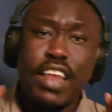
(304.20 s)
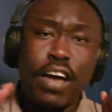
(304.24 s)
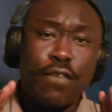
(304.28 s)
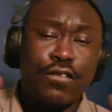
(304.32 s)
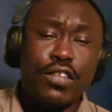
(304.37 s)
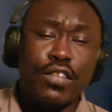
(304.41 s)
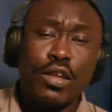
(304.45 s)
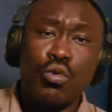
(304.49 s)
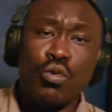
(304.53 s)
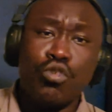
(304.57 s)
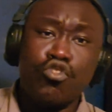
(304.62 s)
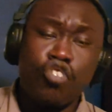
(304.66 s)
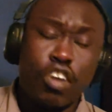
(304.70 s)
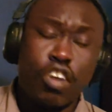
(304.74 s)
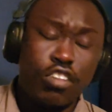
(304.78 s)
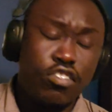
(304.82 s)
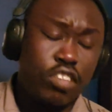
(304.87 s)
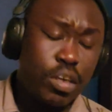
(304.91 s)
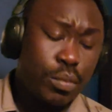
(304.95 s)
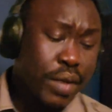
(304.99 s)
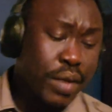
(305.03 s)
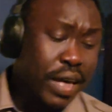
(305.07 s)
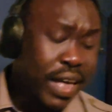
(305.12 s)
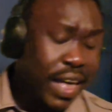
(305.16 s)
definitely would
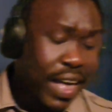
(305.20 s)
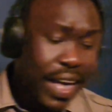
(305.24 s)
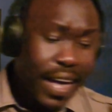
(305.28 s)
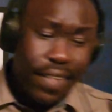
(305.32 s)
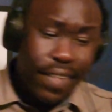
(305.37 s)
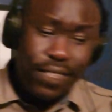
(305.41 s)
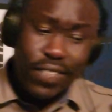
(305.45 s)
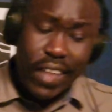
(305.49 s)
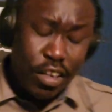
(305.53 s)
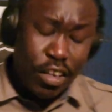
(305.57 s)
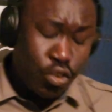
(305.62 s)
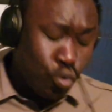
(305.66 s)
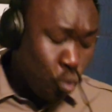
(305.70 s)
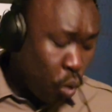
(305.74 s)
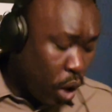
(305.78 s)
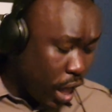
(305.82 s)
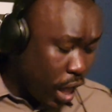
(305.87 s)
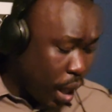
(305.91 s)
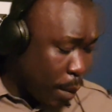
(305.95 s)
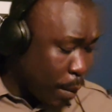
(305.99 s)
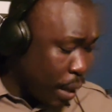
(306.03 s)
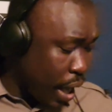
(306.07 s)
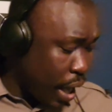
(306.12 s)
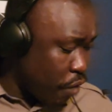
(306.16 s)
trust him. And that's
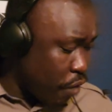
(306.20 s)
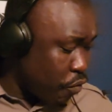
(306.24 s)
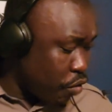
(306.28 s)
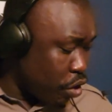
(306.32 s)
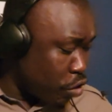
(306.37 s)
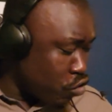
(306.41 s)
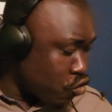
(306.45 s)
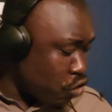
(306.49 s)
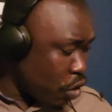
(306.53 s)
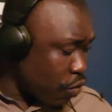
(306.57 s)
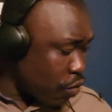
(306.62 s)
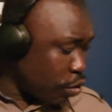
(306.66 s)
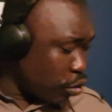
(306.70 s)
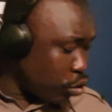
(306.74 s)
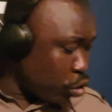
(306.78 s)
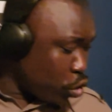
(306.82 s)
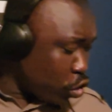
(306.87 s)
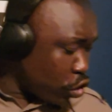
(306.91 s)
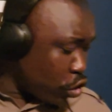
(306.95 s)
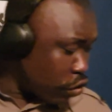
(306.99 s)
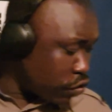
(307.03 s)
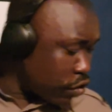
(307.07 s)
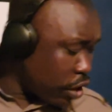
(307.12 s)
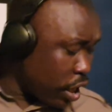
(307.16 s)
why I'm having Trevor
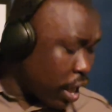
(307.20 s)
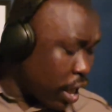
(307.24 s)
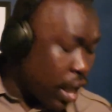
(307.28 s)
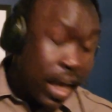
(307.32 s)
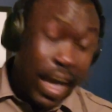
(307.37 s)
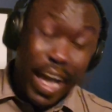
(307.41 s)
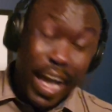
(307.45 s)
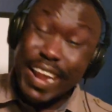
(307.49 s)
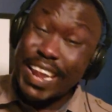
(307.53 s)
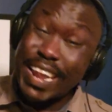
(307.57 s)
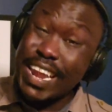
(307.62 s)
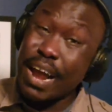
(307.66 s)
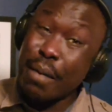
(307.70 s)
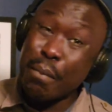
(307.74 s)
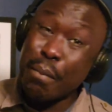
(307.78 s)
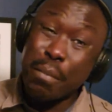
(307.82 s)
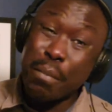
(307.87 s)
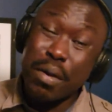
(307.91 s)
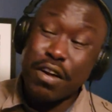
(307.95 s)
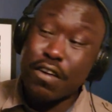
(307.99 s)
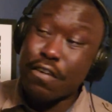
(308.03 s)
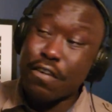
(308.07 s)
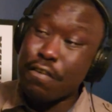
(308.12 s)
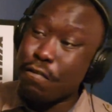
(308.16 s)
Lawrence at
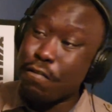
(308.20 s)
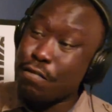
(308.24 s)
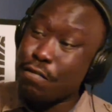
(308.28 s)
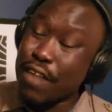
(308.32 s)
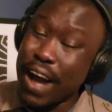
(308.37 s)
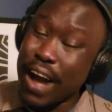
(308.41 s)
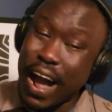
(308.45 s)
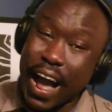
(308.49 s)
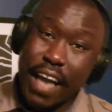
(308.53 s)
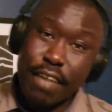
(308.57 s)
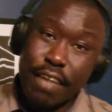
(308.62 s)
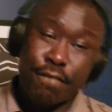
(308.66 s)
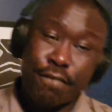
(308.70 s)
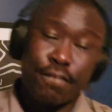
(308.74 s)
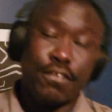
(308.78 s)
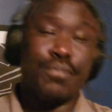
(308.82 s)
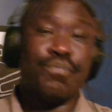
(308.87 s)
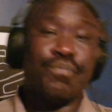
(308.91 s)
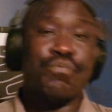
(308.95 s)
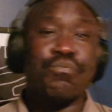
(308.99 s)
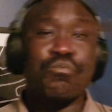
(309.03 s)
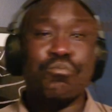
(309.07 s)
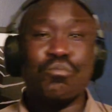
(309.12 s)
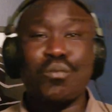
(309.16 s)
number
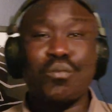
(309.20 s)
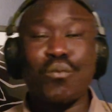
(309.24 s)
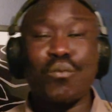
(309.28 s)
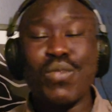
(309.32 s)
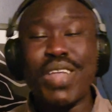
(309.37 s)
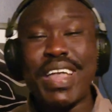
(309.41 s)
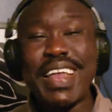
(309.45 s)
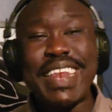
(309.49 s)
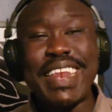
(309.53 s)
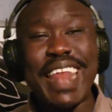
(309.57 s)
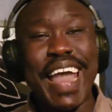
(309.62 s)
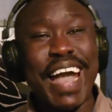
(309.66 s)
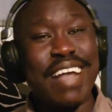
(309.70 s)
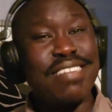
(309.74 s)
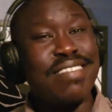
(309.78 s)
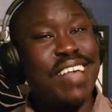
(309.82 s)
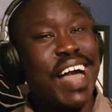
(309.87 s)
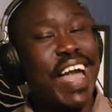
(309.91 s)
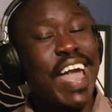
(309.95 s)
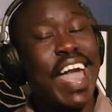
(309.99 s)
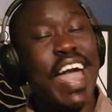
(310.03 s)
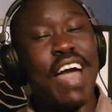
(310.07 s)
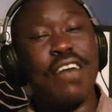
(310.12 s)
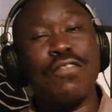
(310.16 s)
5. Next,
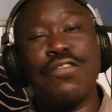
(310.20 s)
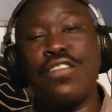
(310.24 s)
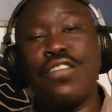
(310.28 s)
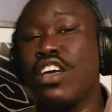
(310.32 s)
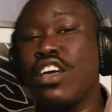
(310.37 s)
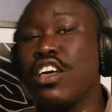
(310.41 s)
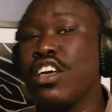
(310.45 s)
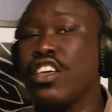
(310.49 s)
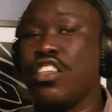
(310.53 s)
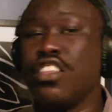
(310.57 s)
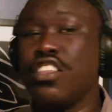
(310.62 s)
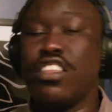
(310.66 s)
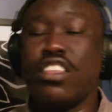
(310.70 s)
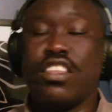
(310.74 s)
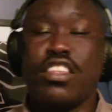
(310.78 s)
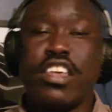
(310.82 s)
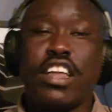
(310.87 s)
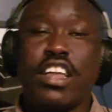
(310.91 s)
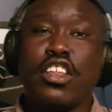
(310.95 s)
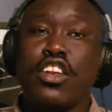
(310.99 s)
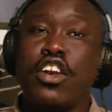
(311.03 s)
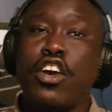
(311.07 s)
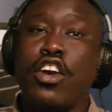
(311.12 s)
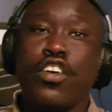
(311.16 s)
I have
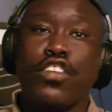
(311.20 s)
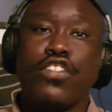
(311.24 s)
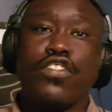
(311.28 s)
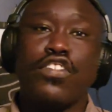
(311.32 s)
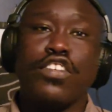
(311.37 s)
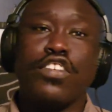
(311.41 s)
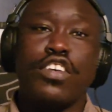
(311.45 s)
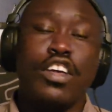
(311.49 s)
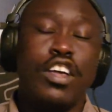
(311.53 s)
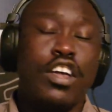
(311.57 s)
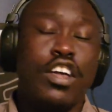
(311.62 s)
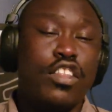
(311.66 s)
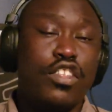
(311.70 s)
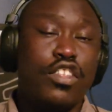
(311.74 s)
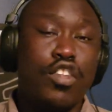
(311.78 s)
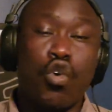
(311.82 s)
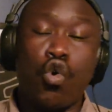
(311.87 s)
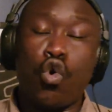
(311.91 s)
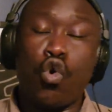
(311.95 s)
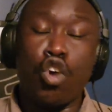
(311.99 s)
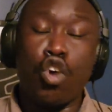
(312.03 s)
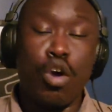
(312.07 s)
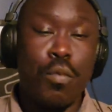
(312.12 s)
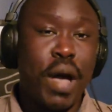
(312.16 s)
Jalen Hurts, the
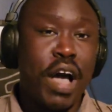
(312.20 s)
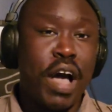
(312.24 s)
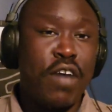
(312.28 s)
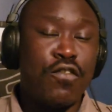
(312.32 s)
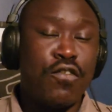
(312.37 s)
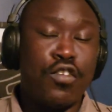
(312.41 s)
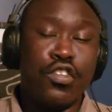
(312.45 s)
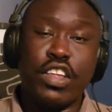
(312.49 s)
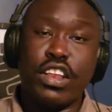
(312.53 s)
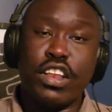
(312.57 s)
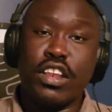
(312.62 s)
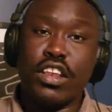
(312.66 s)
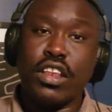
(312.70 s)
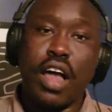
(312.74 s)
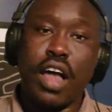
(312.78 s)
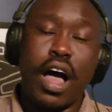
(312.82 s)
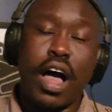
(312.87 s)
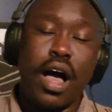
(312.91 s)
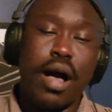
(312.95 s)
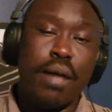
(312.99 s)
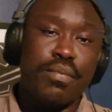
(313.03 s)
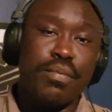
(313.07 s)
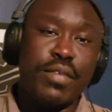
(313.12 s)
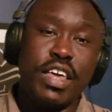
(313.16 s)
quarterback for
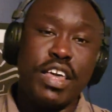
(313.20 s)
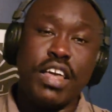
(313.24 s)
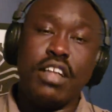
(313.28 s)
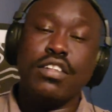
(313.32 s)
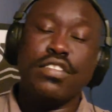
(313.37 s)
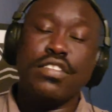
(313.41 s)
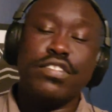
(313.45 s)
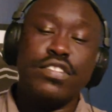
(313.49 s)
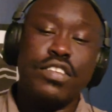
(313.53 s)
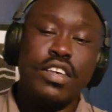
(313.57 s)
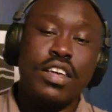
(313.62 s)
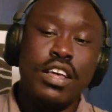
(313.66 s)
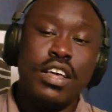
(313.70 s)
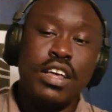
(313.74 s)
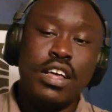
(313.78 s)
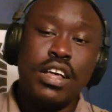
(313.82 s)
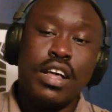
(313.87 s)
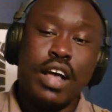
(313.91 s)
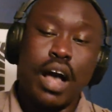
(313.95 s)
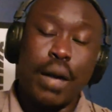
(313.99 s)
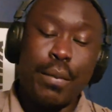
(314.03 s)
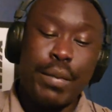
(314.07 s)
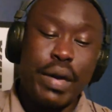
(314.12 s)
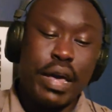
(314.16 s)
the Eagles.
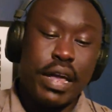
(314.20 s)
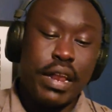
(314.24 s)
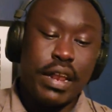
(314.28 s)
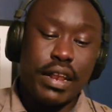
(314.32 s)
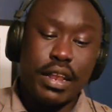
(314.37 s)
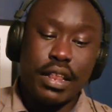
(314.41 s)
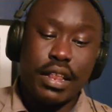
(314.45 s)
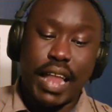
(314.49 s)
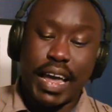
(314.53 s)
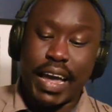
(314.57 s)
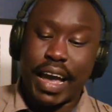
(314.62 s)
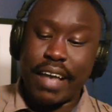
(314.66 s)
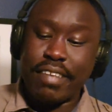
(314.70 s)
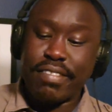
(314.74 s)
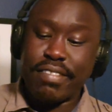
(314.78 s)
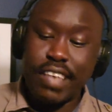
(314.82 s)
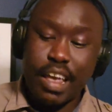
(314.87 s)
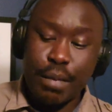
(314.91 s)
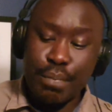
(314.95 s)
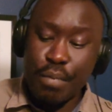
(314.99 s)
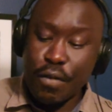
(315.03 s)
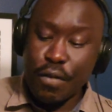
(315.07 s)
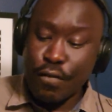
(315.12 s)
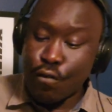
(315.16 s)
I mean, like I
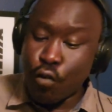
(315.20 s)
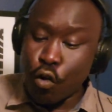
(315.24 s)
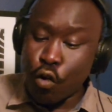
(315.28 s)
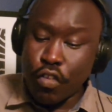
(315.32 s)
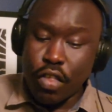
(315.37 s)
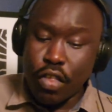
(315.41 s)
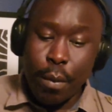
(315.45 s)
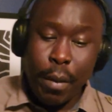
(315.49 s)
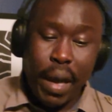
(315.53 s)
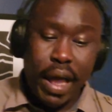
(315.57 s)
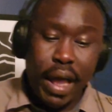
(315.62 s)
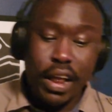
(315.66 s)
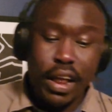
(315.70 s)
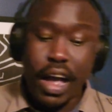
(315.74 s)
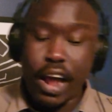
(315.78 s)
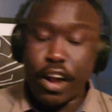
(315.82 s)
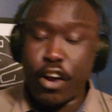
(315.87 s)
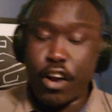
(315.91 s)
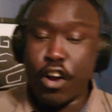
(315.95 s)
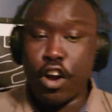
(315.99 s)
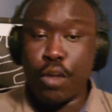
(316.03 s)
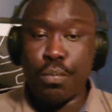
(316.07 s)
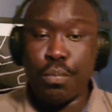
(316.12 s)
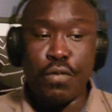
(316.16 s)
said, before the man
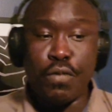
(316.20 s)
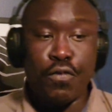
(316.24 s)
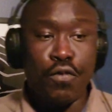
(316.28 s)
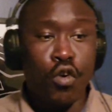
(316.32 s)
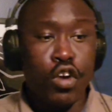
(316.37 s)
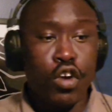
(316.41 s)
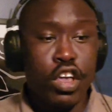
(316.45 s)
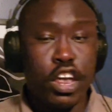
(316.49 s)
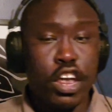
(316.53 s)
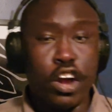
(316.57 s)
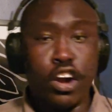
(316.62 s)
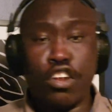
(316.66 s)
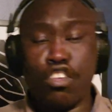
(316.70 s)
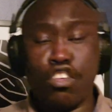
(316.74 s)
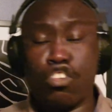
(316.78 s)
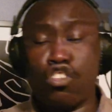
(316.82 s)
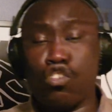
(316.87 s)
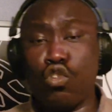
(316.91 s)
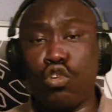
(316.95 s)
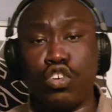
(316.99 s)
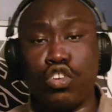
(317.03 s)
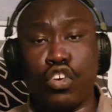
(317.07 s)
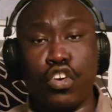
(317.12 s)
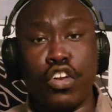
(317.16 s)
got hurt, before he hurt his
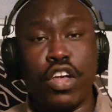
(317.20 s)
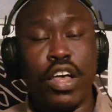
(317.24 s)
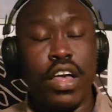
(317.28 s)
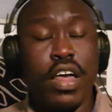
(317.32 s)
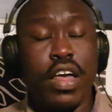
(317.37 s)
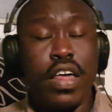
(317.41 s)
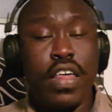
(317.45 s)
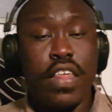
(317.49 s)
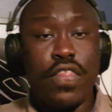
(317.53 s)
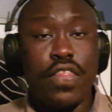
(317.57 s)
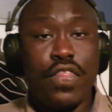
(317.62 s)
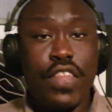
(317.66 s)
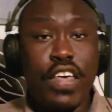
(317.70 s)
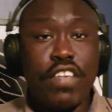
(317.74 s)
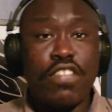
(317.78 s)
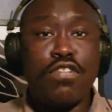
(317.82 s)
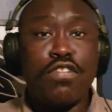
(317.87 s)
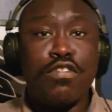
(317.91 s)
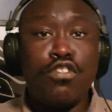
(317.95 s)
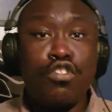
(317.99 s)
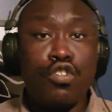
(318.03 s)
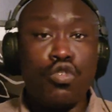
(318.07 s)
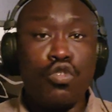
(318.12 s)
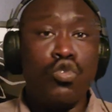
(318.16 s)
shoulder,
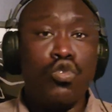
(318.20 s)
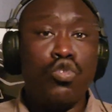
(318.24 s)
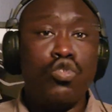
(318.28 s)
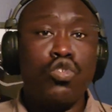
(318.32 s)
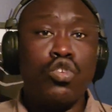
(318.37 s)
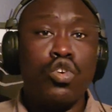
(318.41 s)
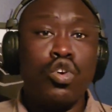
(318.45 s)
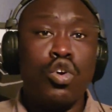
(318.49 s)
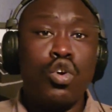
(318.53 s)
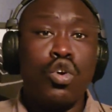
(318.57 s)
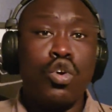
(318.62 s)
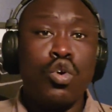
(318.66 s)
this dude